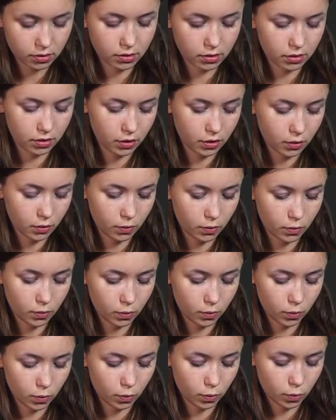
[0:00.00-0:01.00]
when it
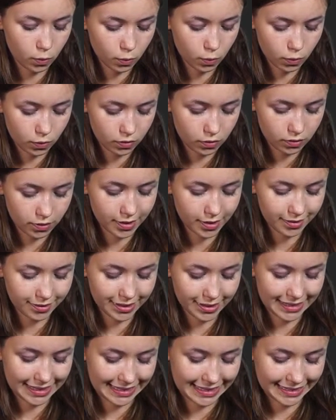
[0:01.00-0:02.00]
took place, and
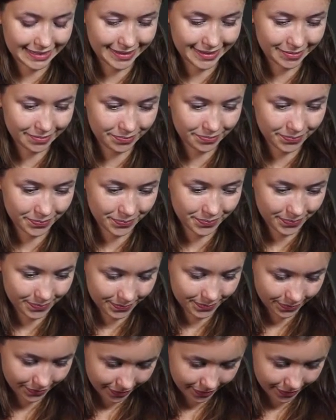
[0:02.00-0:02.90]
say how you felt.